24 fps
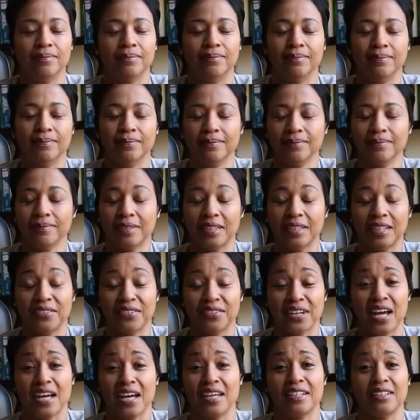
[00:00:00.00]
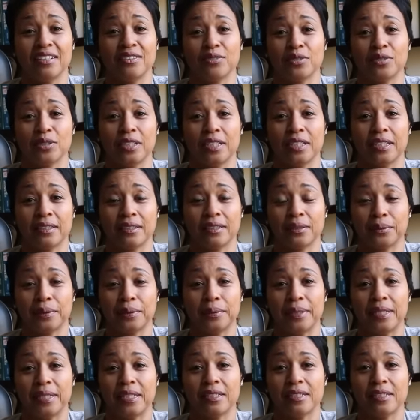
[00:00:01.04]
I've had it for like
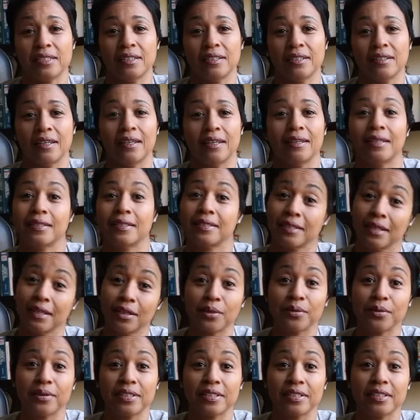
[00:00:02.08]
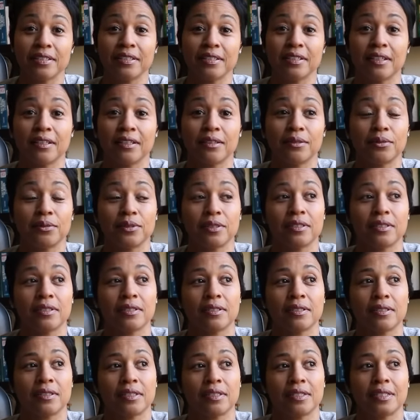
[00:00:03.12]
3 weeks, and that's another reason I
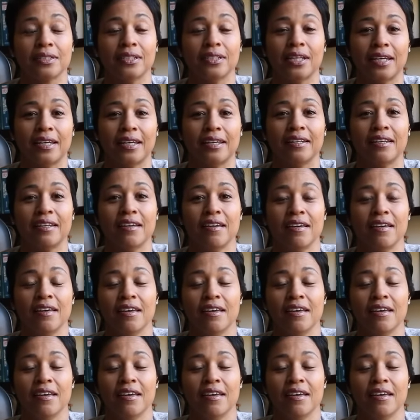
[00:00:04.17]
was delayed.